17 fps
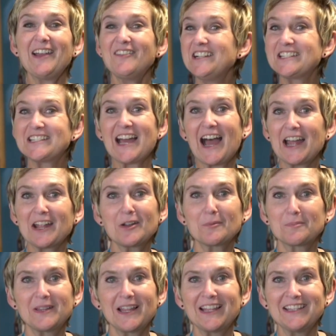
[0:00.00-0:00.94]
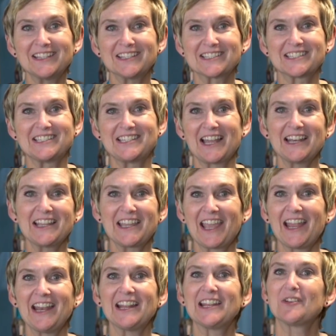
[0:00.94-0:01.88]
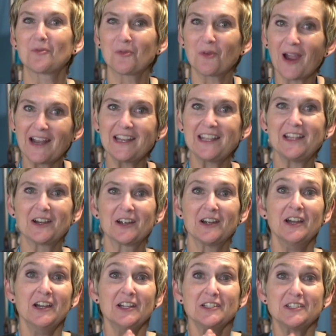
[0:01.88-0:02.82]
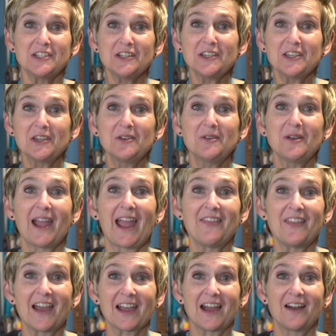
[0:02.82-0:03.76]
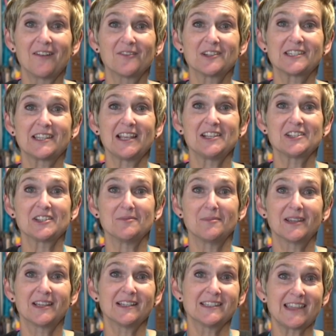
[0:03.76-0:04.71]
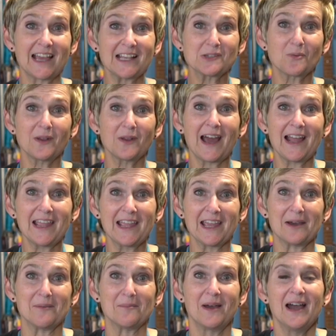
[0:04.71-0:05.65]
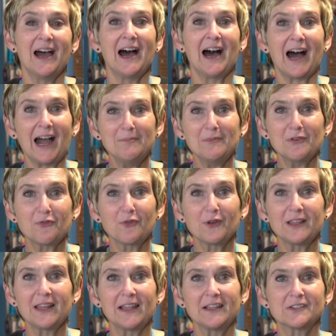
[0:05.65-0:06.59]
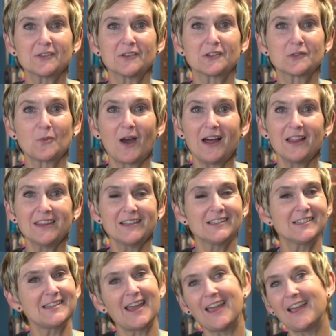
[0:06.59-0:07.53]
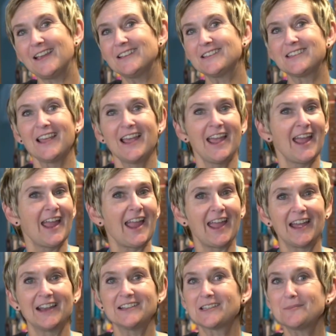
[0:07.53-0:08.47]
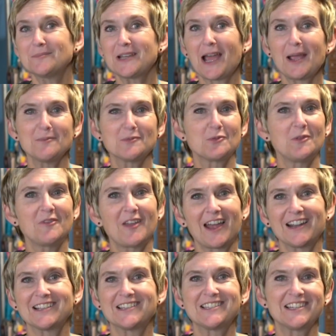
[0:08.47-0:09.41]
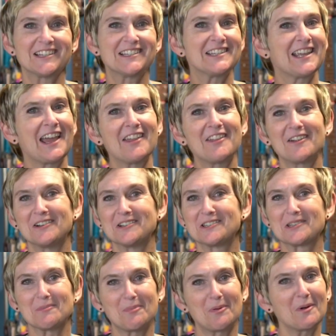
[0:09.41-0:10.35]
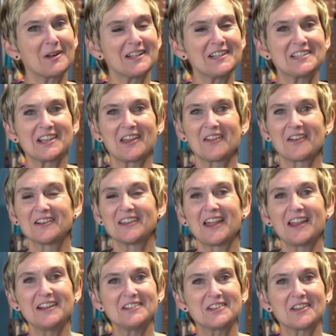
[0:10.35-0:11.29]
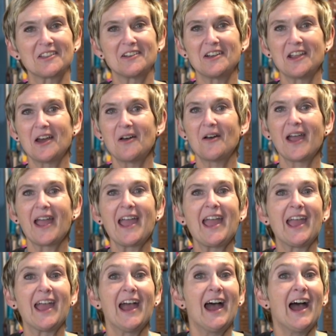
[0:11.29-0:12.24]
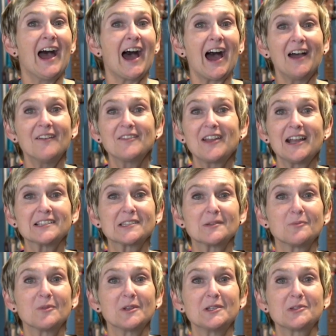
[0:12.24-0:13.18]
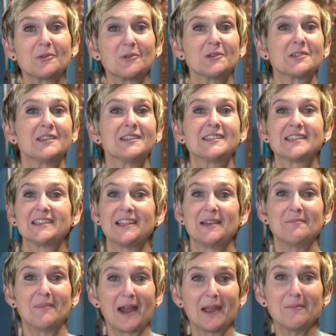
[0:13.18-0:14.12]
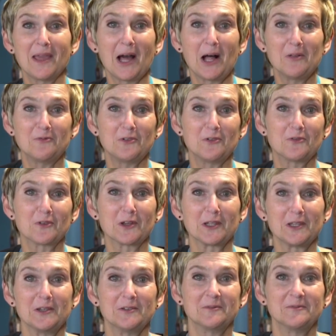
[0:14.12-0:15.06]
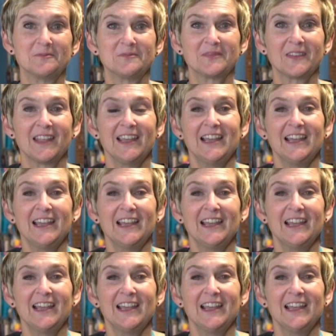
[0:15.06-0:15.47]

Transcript: I have an entire playlist dedicated right here to you and that conversation because that's what I am. I'm a freelancer as well these days. And sometimes we've got to stick together and support each other and let each other know hey, I've got some resources that might be helpful for you.